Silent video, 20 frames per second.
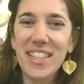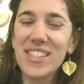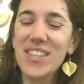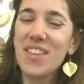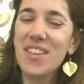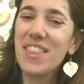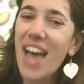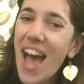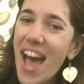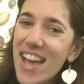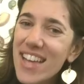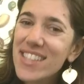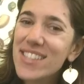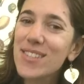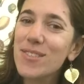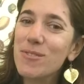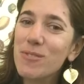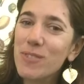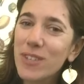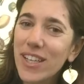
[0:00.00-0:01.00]
So that
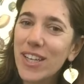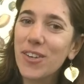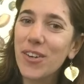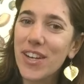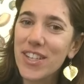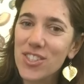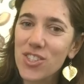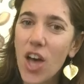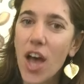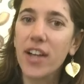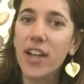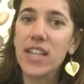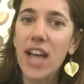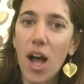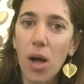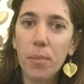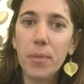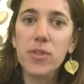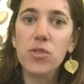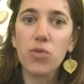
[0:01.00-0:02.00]
is a really great song to
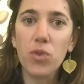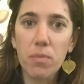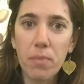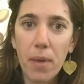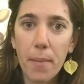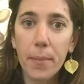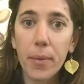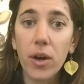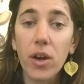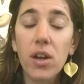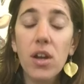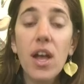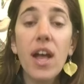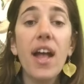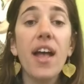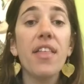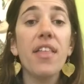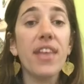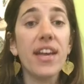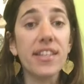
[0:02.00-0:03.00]
help us remember
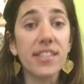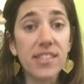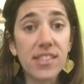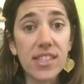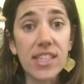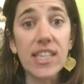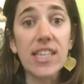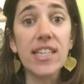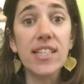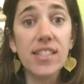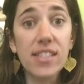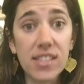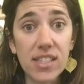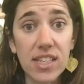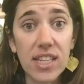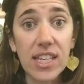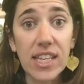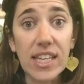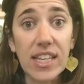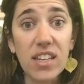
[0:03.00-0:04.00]
that seeds
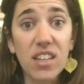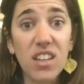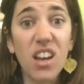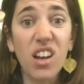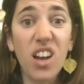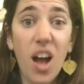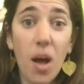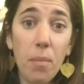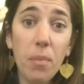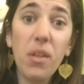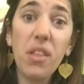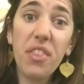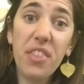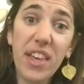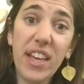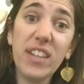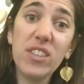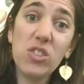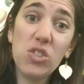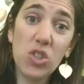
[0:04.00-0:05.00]
need a couple
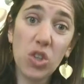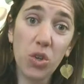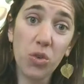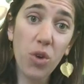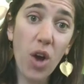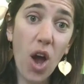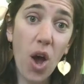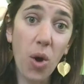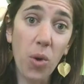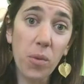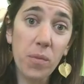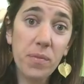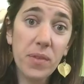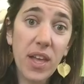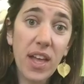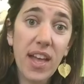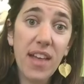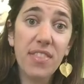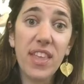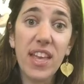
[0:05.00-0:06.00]
things to grow.
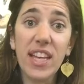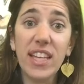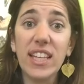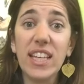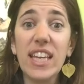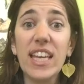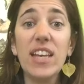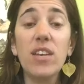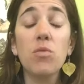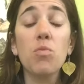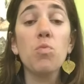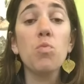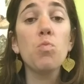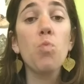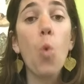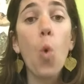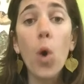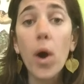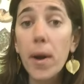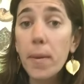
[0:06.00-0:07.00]
They need
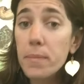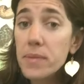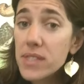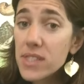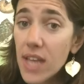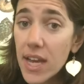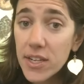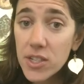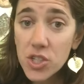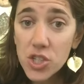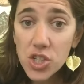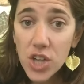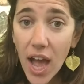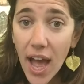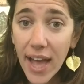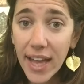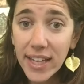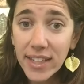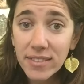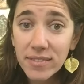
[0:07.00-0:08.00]
warm
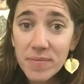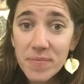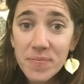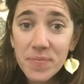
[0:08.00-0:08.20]
sunshine,